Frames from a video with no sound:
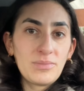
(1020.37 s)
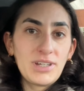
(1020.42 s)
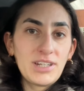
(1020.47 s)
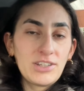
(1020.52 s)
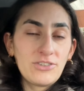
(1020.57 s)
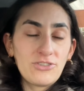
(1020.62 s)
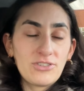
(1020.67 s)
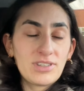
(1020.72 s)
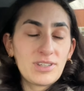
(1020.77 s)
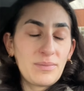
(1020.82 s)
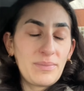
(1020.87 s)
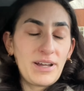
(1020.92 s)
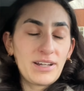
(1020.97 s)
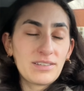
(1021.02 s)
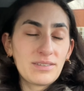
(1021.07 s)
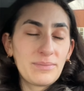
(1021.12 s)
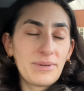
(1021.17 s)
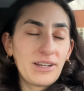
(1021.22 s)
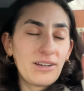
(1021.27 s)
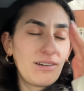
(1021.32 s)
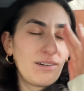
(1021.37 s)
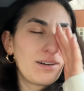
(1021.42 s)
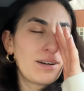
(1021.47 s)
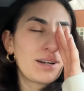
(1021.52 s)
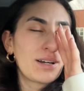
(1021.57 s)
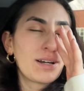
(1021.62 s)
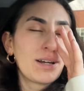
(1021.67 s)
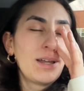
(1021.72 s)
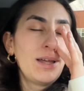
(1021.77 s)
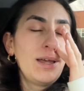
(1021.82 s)
bin and just get back to my
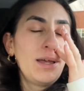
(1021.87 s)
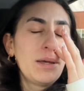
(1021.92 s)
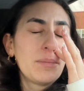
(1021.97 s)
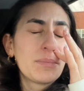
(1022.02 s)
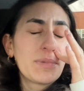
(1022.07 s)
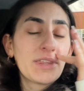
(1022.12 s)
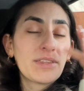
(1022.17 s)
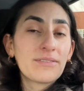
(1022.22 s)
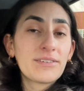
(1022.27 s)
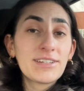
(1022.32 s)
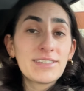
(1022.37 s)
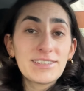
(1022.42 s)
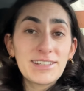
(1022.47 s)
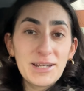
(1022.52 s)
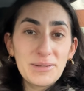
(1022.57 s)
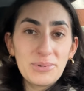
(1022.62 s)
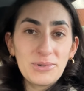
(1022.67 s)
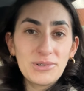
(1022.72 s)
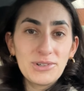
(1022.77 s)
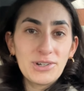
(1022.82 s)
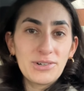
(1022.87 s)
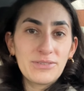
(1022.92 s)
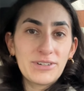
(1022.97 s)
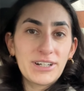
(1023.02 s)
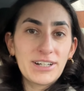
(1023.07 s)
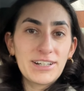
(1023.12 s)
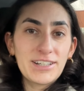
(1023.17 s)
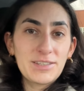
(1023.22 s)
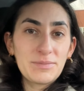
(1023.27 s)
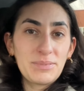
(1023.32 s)
car. But the reason I pulled
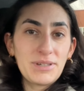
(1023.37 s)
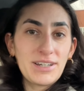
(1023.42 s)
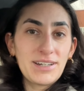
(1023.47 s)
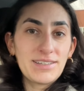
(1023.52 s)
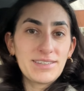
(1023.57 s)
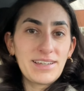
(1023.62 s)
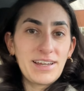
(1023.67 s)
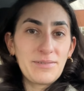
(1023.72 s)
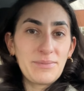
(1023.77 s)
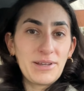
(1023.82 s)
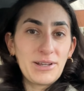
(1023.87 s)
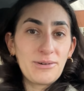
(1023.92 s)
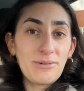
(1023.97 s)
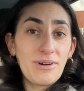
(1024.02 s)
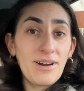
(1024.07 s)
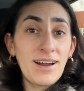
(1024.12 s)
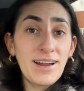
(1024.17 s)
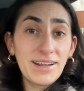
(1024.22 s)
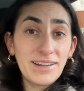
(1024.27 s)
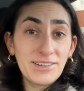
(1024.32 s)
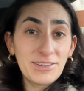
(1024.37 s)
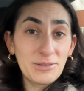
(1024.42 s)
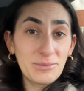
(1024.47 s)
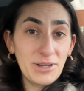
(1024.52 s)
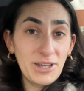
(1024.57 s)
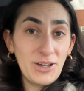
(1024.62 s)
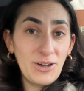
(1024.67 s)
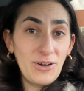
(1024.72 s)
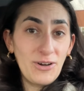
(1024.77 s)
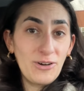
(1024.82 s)
over is because I've been crying on the
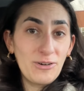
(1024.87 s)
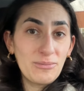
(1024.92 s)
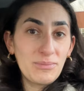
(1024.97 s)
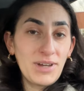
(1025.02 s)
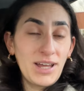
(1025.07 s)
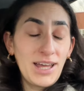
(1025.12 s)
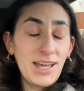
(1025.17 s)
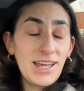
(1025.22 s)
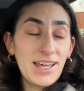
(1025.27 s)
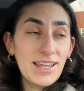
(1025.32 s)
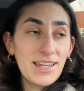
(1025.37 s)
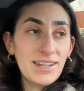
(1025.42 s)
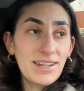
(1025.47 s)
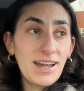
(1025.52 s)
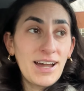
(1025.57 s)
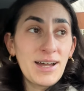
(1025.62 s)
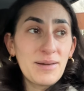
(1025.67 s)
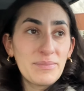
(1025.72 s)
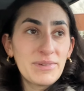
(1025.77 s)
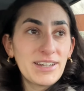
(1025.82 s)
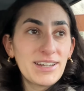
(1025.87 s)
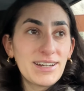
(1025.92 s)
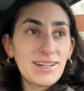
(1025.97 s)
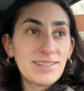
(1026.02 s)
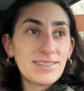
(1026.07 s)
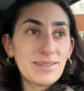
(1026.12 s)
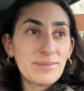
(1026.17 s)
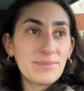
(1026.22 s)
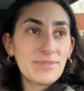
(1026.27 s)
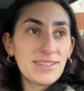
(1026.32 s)
way home. Not
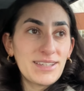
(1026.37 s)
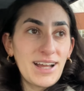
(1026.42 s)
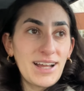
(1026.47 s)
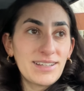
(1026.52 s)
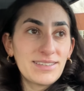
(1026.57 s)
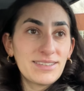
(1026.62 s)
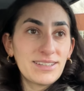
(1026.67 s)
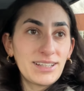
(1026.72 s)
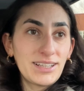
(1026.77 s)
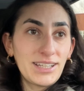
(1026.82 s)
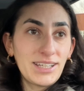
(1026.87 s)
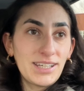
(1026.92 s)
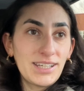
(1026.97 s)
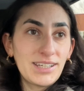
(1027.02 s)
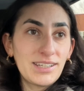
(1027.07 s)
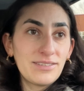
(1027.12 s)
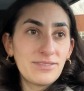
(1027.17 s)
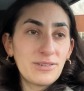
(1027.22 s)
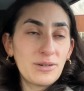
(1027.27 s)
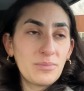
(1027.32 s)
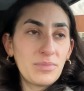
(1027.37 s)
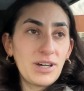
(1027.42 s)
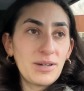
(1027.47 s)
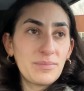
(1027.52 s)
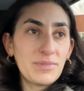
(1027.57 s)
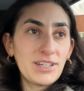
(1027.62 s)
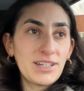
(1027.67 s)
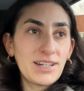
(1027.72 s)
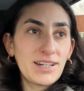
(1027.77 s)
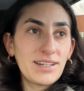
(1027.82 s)
because I'm sad to leave, but
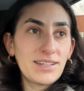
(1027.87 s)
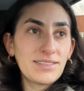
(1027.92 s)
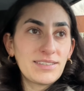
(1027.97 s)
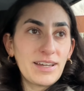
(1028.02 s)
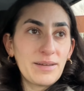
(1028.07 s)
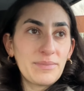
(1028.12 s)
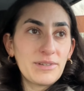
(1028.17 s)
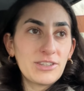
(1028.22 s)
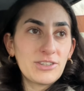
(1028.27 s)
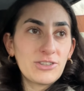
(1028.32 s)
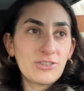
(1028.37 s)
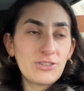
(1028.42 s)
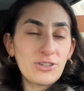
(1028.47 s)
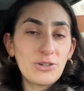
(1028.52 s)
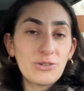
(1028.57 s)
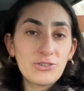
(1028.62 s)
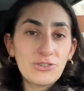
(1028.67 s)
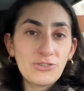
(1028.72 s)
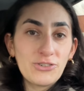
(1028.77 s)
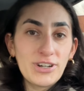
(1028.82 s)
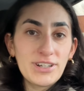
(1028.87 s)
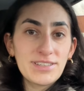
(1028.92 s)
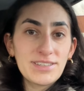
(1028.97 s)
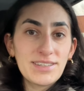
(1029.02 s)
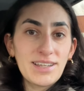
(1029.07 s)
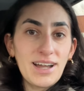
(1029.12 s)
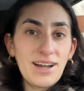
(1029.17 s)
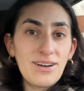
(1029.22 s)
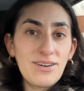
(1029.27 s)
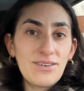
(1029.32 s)
because I've been so stressed
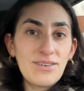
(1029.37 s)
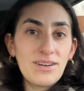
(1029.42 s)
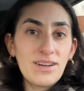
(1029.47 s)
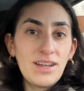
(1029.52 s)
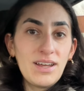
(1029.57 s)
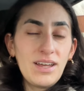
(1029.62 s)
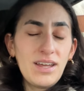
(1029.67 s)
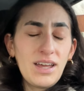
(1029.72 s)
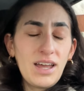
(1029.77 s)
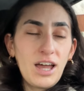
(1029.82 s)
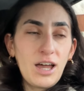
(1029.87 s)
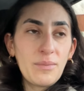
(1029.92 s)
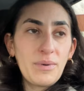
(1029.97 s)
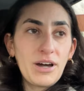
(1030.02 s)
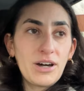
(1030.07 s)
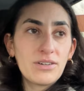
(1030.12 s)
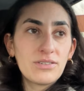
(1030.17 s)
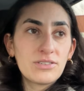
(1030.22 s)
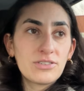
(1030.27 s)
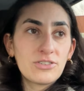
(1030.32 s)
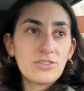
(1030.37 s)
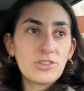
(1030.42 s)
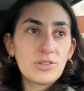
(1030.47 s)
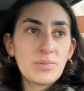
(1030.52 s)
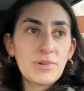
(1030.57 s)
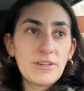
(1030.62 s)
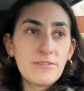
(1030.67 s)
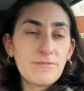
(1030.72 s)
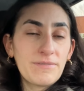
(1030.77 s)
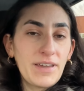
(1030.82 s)
out about
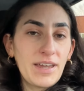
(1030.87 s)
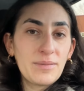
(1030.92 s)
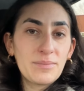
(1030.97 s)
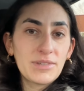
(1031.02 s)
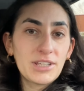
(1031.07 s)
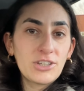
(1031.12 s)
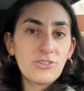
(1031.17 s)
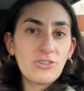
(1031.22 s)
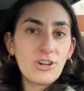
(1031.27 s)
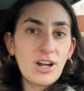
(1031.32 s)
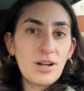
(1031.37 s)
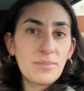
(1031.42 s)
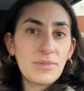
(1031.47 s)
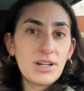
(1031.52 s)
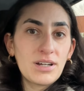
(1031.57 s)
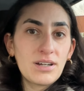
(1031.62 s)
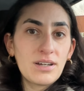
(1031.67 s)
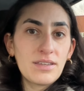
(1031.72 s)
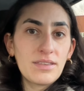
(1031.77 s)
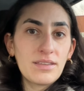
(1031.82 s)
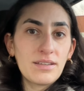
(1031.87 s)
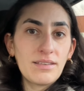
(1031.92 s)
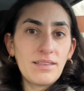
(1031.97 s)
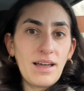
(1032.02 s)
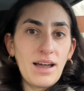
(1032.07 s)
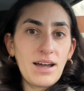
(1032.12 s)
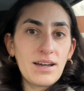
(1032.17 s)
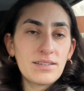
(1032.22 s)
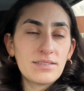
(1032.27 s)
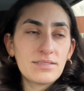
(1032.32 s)
stupid family drama the
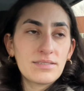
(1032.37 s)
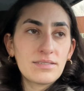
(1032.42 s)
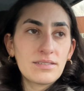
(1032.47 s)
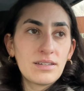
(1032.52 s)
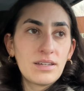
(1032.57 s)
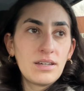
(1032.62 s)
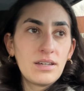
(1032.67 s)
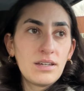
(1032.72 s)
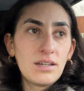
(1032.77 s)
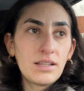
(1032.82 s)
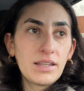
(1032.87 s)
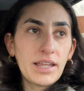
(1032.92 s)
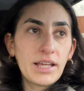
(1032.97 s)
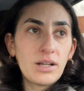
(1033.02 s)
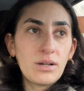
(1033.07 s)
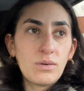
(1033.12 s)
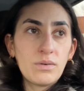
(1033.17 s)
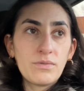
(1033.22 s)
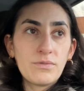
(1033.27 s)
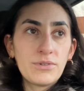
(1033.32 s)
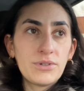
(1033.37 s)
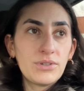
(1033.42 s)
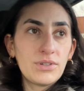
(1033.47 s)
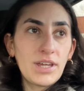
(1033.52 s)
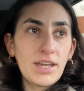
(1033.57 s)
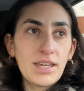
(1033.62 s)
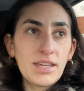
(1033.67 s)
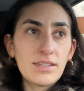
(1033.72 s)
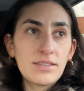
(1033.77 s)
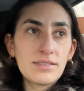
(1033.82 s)
last like few
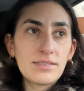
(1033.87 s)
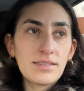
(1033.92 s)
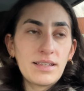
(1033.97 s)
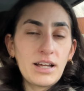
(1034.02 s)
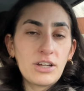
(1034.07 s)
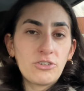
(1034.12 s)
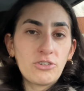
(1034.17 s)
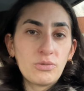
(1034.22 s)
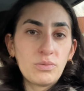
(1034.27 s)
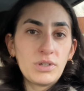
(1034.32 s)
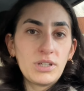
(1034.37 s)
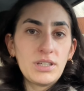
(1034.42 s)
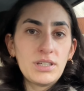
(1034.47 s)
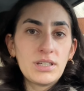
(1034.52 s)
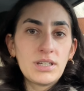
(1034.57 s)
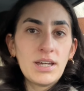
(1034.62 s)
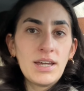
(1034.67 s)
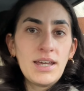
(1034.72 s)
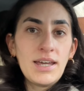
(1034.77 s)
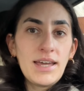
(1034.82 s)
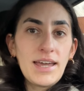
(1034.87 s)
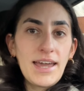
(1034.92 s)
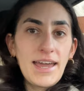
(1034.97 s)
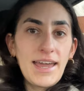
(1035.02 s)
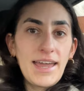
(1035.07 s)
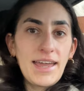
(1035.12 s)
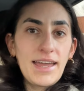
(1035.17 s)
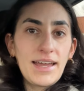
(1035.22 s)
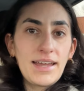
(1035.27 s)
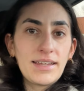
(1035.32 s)
days slash week
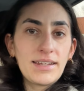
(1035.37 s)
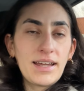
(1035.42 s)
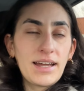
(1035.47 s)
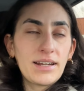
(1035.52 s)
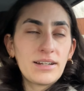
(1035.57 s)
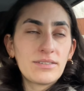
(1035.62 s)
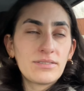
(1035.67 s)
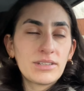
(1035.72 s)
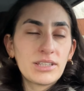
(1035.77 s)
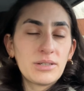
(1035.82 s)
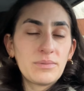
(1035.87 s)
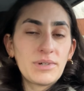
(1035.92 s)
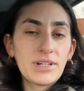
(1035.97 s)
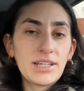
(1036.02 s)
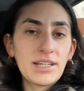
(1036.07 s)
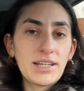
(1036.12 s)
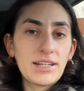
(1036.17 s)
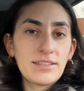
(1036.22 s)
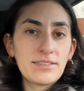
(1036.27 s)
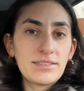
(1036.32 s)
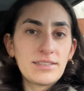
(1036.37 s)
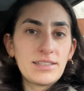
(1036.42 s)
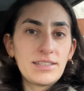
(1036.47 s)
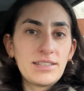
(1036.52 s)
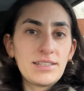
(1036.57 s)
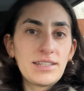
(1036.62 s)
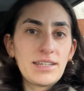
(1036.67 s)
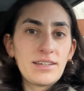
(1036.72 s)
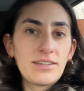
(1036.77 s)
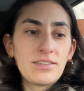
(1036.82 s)
and I don't really want to get into
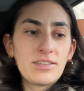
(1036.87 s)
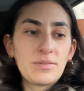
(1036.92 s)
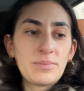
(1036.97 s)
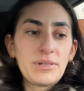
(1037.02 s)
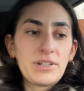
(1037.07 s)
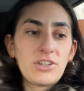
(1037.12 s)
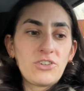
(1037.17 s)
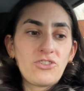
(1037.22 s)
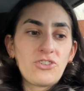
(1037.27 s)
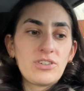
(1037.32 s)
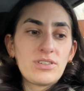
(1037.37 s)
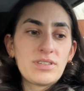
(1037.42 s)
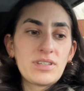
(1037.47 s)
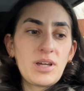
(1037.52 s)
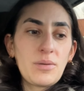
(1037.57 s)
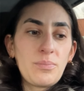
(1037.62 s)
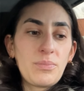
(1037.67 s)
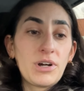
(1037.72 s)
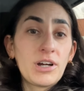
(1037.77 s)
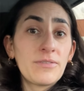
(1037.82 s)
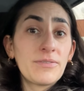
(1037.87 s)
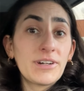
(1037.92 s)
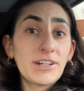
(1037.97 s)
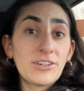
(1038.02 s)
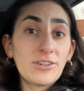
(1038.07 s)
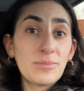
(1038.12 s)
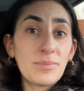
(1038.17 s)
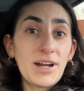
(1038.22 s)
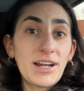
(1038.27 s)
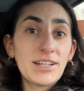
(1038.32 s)
details but it's just a perfect
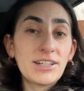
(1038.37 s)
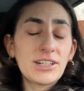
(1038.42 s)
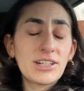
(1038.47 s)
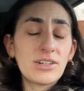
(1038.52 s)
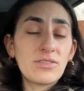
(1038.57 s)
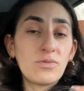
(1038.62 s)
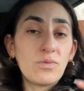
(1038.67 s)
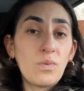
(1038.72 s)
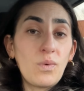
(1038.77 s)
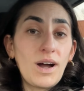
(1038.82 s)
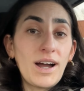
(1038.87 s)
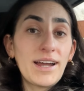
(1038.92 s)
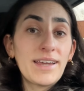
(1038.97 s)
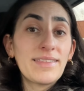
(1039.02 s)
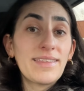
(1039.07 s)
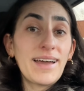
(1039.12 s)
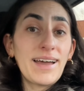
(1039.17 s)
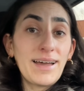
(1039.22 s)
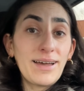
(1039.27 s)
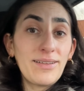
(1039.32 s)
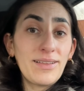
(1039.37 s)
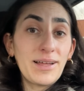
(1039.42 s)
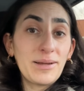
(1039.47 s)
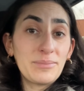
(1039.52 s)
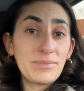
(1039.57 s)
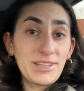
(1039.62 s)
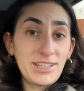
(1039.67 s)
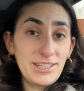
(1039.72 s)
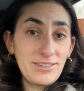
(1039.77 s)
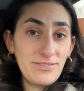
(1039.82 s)
reminder of why the hell
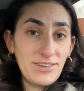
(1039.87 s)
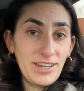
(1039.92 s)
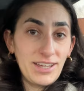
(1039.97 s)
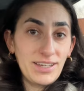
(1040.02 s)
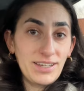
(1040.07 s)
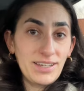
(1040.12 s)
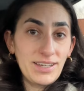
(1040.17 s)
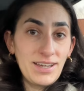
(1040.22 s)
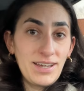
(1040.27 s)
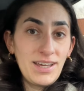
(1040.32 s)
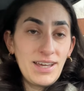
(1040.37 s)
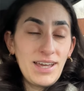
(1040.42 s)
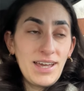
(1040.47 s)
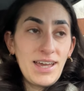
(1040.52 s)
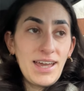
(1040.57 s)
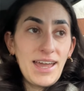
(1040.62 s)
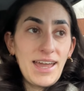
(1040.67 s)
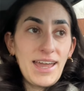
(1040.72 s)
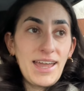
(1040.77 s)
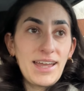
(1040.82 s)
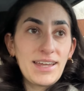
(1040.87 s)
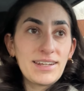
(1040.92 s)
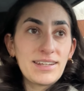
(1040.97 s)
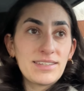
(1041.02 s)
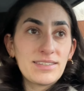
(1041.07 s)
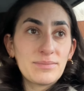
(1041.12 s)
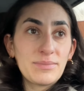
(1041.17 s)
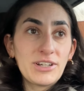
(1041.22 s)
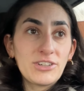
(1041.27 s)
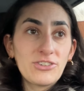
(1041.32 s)
I'm leaving and
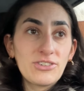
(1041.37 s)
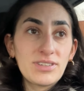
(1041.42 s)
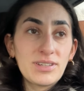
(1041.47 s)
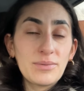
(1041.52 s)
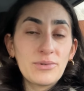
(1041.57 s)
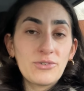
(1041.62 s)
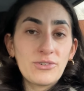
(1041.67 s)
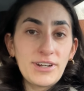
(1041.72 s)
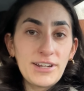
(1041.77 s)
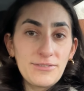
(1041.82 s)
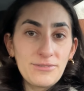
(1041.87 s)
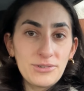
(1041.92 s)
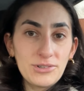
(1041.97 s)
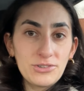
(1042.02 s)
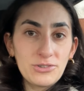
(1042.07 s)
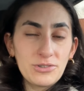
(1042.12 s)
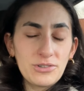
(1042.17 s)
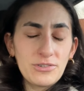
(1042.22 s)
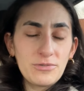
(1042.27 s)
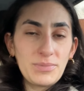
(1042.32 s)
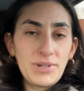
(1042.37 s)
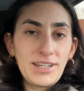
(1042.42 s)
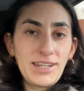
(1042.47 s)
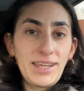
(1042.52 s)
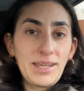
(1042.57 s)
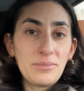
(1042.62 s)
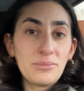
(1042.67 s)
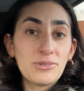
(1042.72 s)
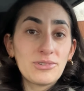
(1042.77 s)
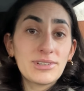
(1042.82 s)
as much as I'm grateful to have been
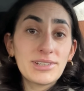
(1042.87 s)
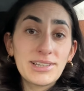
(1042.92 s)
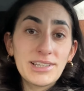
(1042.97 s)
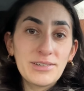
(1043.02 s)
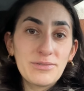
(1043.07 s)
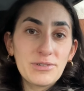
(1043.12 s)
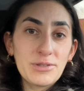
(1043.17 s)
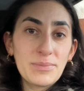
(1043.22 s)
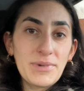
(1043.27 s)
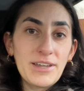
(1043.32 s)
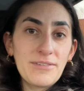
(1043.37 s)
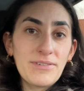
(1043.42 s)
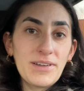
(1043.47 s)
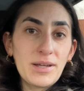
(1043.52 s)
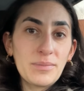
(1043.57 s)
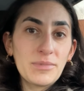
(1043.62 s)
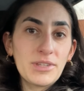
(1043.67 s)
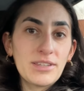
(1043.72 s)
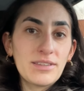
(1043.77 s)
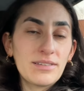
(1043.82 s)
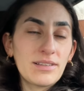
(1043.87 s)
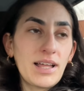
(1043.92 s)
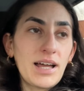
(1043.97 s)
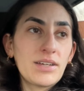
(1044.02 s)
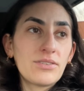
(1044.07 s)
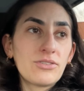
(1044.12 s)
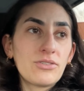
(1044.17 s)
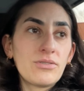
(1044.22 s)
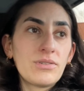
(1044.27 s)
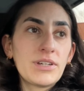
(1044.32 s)
able to live with my family the
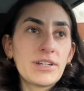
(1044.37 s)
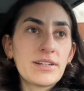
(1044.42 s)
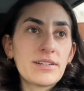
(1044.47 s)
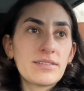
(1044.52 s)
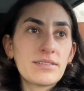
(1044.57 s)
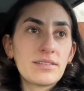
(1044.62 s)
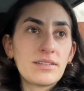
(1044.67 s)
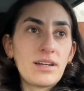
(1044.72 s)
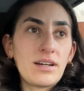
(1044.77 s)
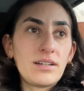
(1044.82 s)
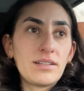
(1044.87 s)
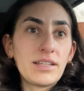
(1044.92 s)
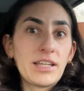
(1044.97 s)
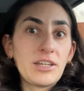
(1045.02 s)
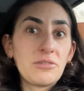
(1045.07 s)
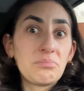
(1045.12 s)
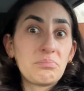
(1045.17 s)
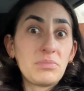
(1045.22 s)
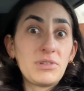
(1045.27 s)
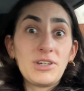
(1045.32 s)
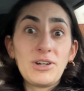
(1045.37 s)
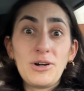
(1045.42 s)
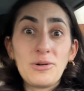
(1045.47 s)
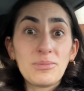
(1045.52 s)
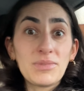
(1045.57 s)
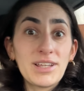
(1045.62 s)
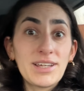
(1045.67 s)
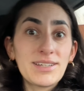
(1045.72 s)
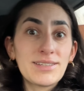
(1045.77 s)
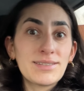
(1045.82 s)
last few years and not like be
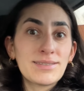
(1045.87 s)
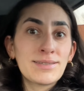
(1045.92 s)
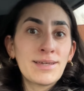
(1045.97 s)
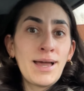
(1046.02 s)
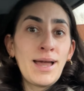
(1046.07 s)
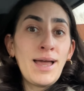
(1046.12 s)
homeless